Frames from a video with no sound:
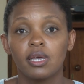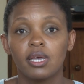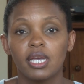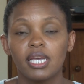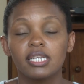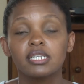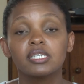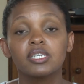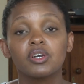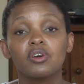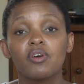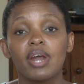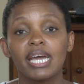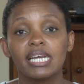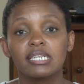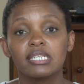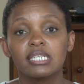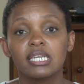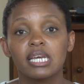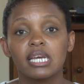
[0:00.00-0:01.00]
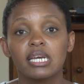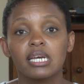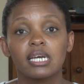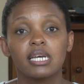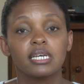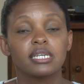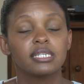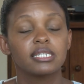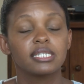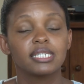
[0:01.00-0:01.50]
interacting,
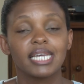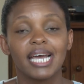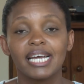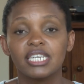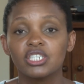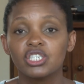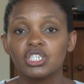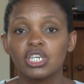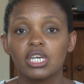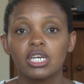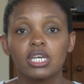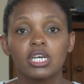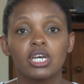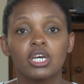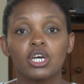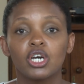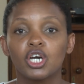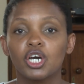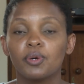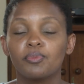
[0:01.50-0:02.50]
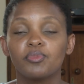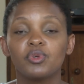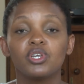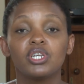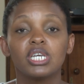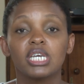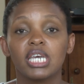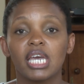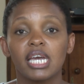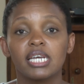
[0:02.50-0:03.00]
touching,
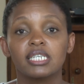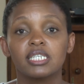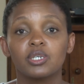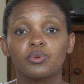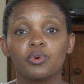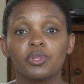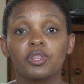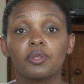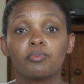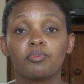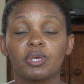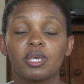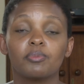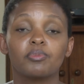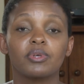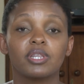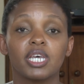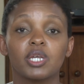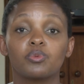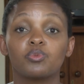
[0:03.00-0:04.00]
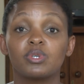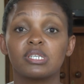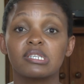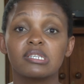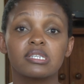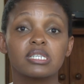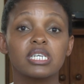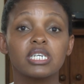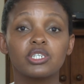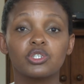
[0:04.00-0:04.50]
communicating with the people that we
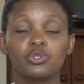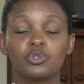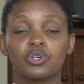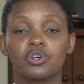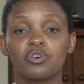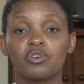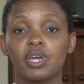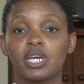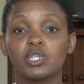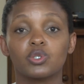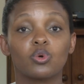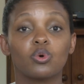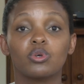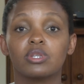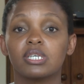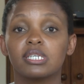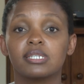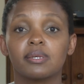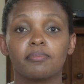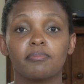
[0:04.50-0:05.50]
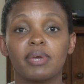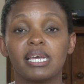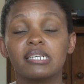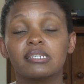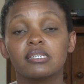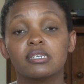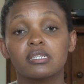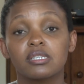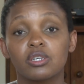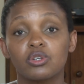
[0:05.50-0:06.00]
seek to create all these
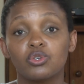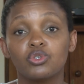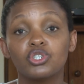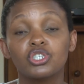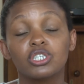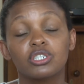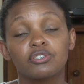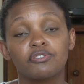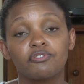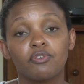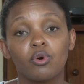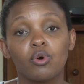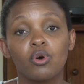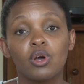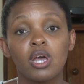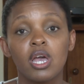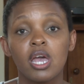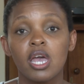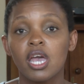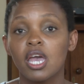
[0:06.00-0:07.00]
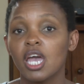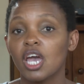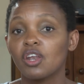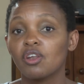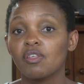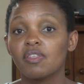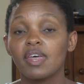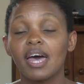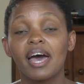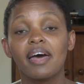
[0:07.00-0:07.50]
amazing solutions for.
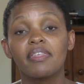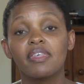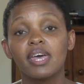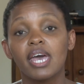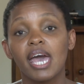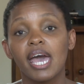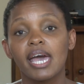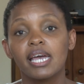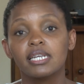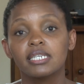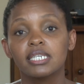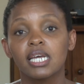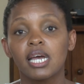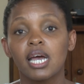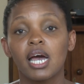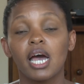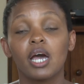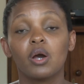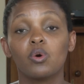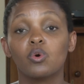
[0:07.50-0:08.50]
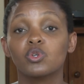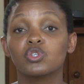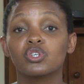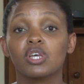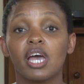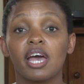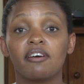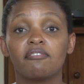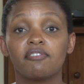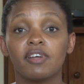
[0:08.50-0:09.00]
And on the other hand, I
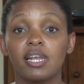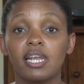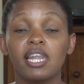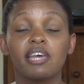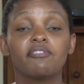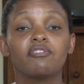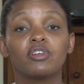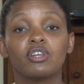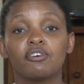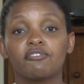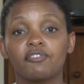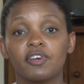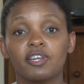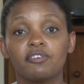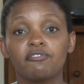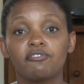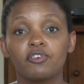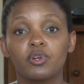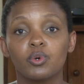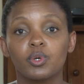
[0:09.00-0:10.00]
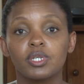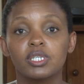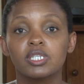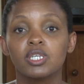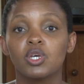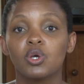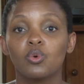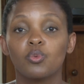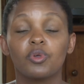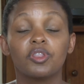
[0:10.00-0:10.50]
also have a level of influence
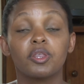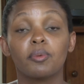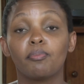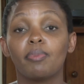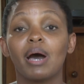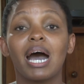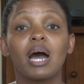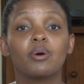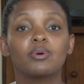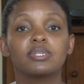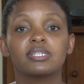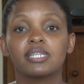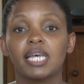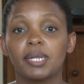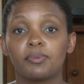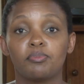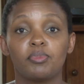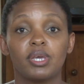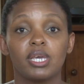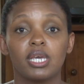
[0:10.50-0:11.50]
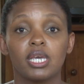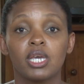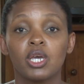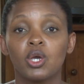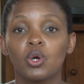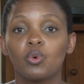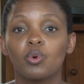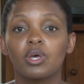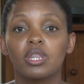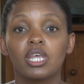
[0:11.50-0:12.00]
with the powers that be,
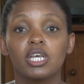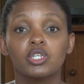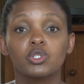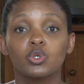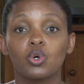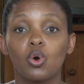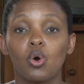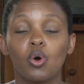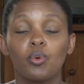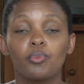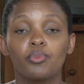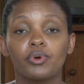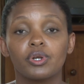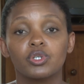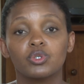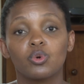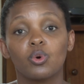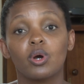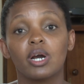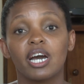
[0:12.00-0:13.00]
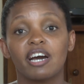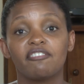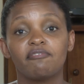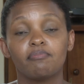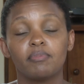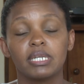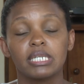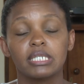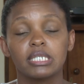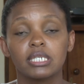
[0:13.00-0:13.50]
whether it's corporate or
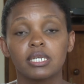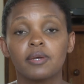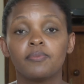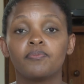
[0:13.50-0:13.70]
government.